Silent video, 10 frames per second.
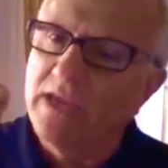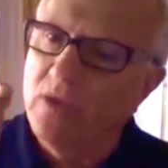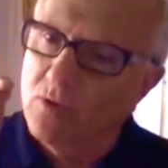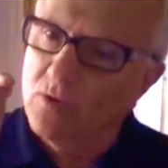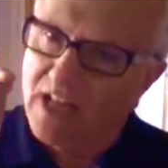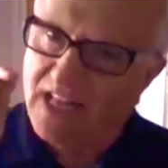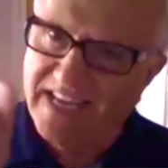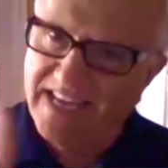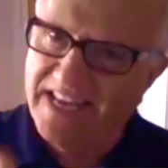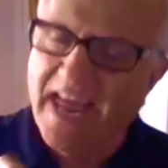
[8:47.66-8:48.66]
He will
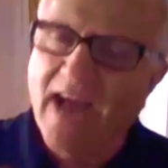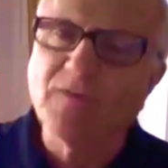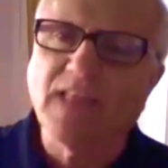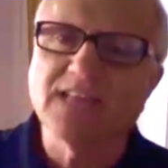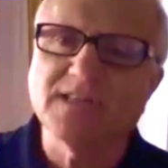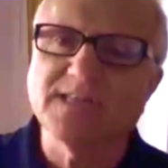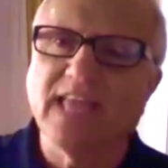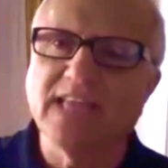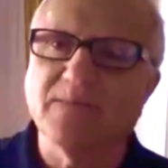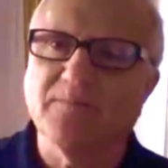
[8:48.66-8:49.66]
clean out that
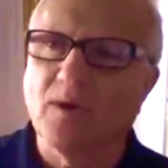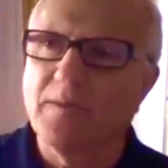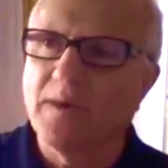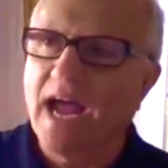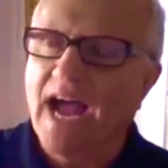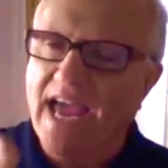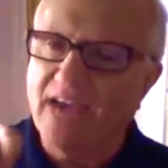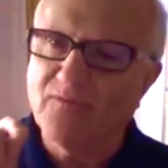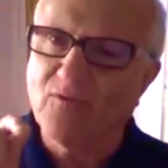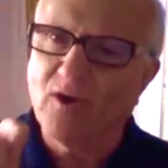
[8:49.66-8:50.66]
State Department. I
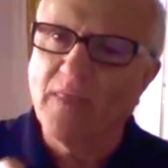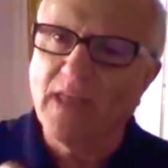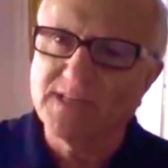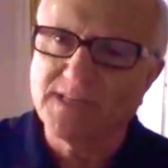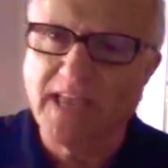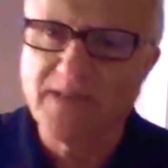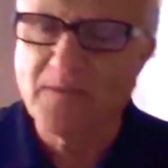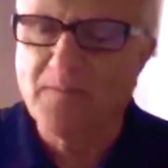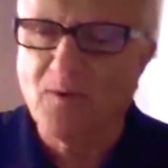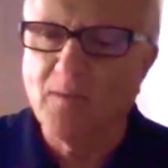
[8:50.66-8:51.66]
have run that State
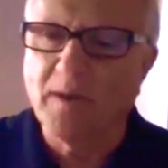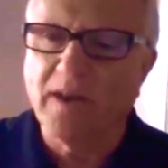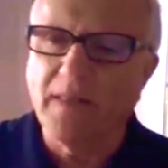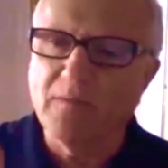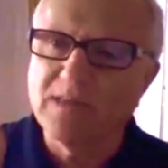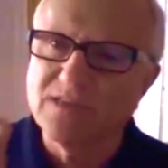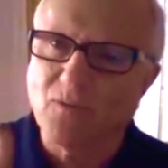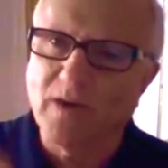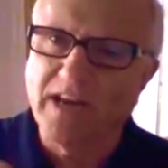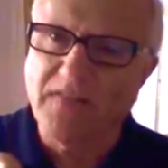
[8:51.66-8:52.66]
Department, and there have been
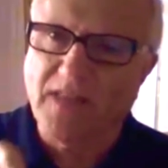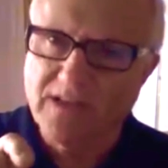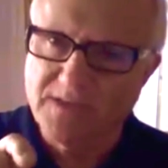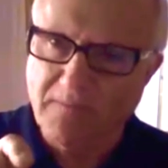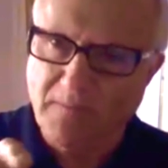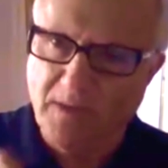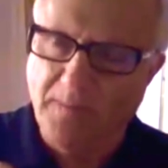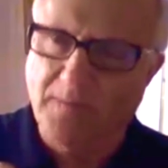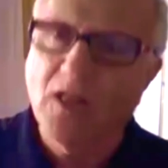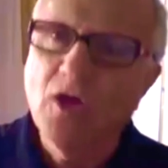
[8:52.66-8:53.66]
20,000
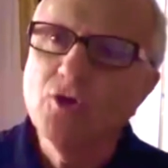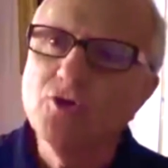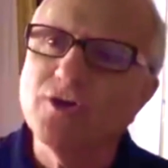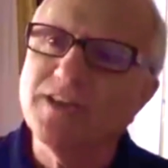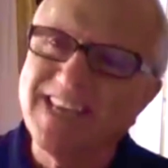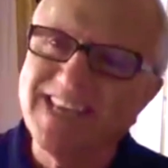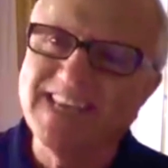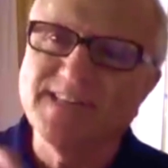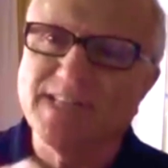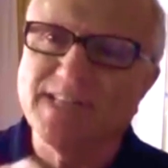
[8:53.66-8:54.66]
people. You could
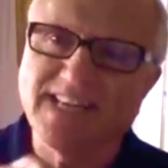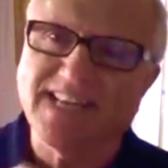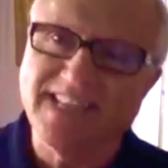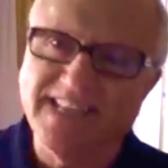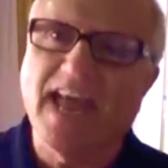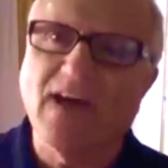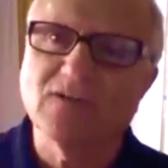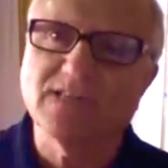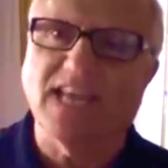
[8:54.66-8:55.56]
easily clean out